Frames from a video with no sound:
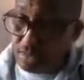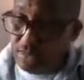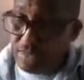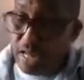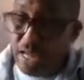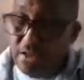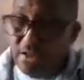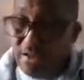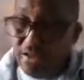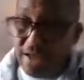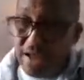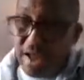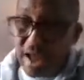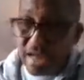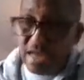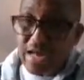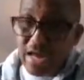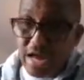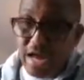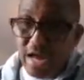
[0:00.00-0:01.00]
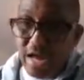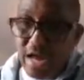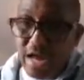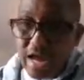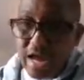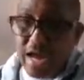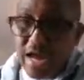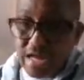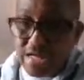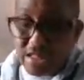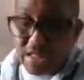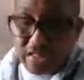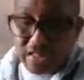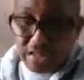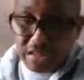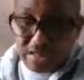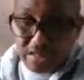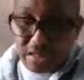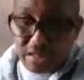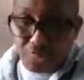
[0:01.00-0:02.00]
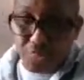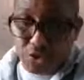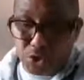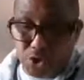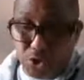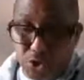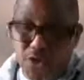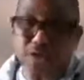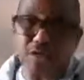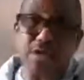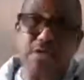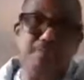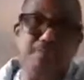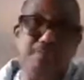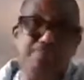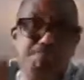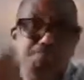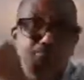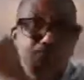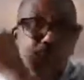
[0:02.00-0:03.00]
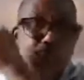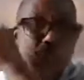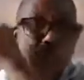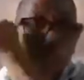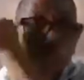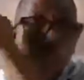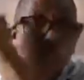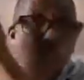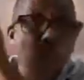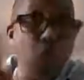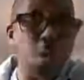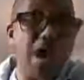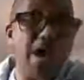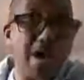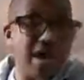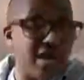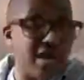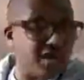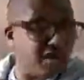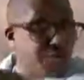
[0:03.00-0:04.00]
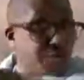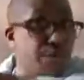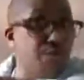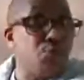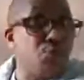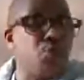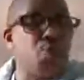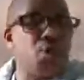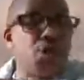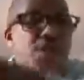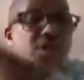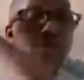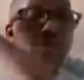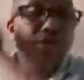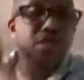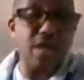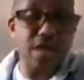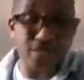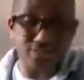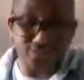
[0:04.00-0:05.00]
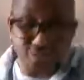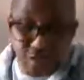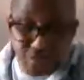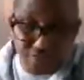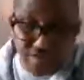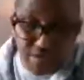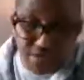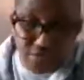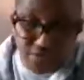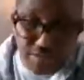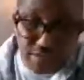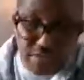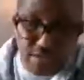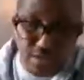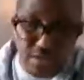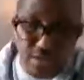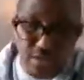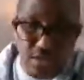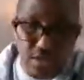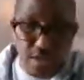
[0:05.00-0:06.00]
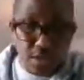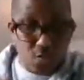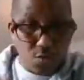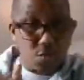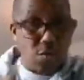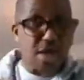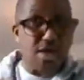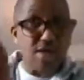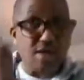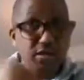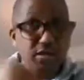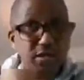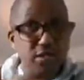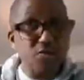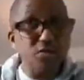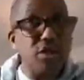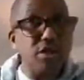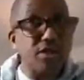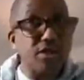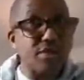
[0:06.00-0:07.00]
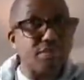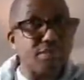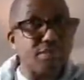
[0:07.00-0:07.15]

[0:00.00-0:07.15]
then I initiated that position again. Why are these people going as advanced party? Why didn't they join the